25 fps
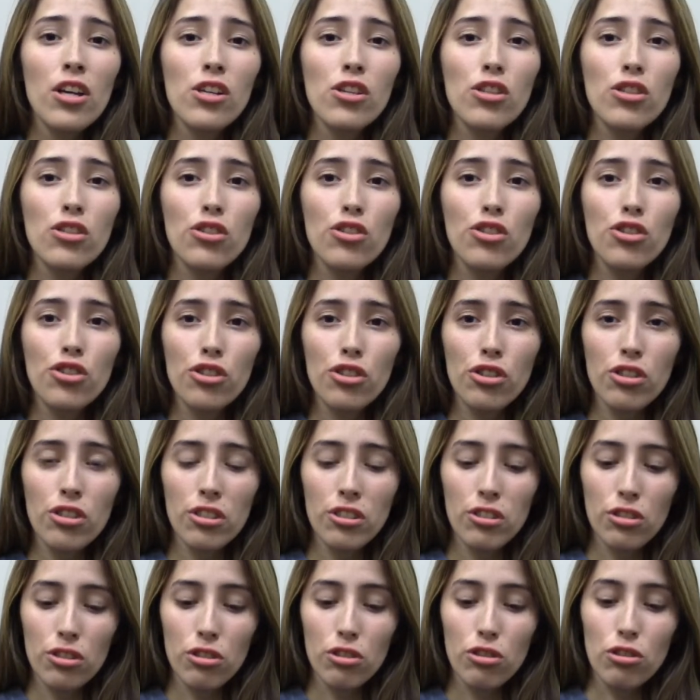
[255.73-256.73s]
you
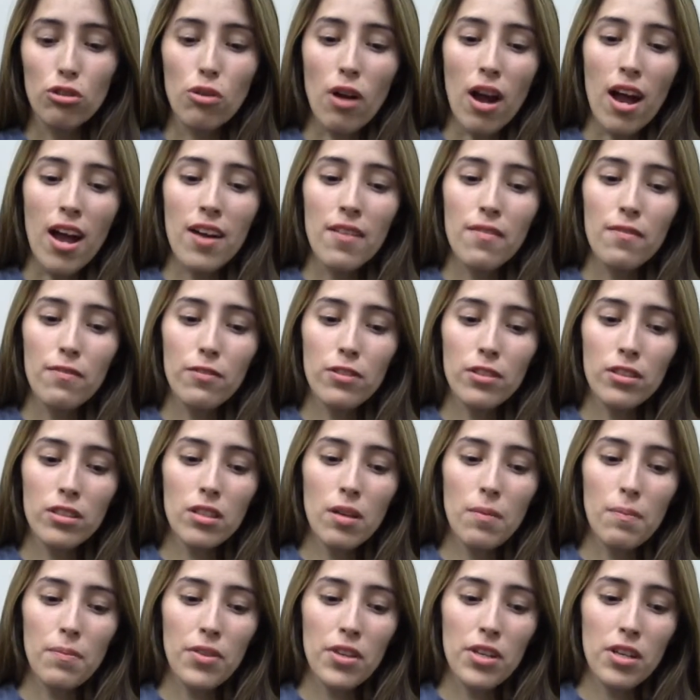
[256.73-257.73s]
shouldn't strive for
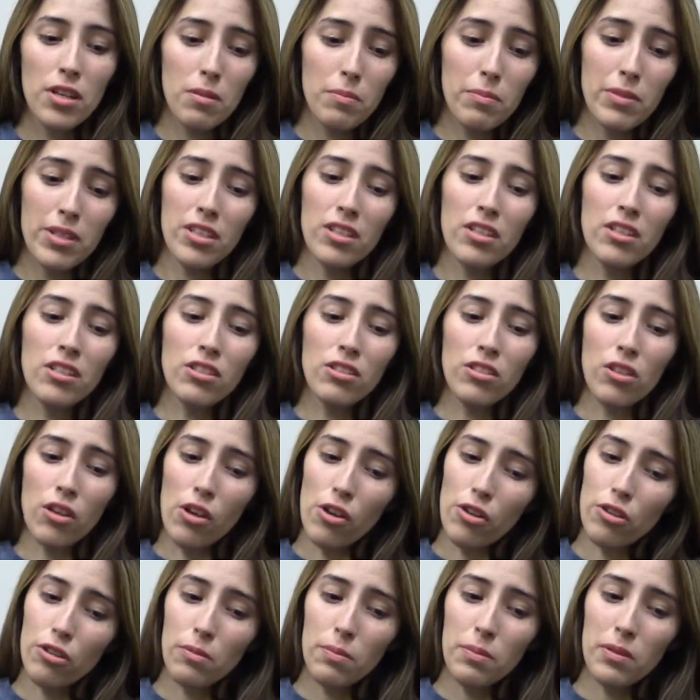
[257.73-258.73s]
something because
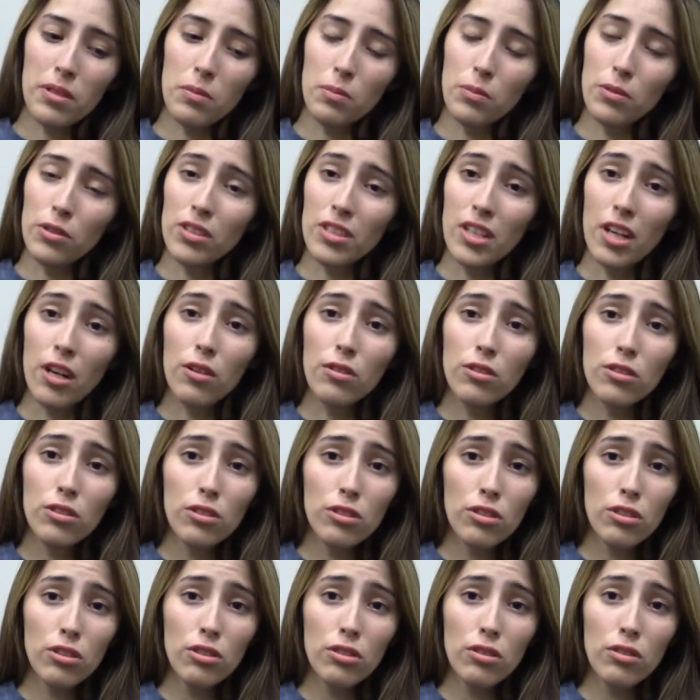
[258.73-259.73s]
other people tell you
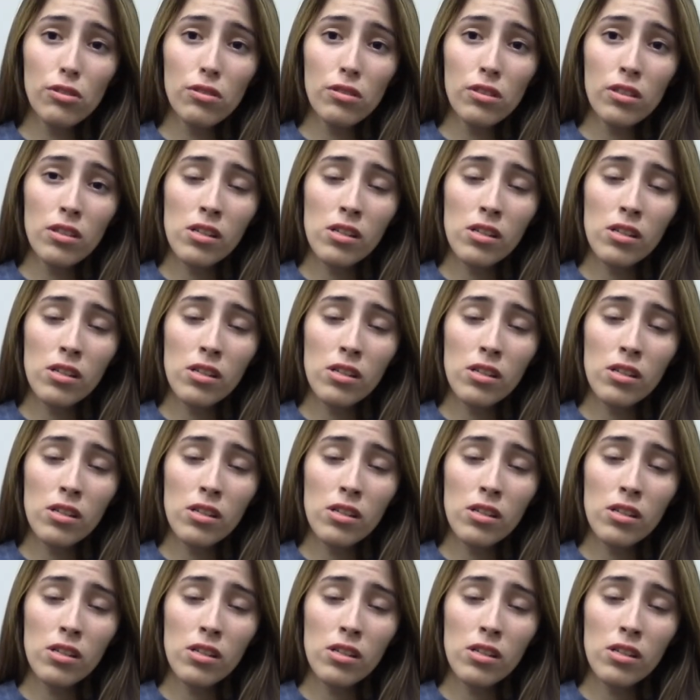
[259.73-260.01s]
to,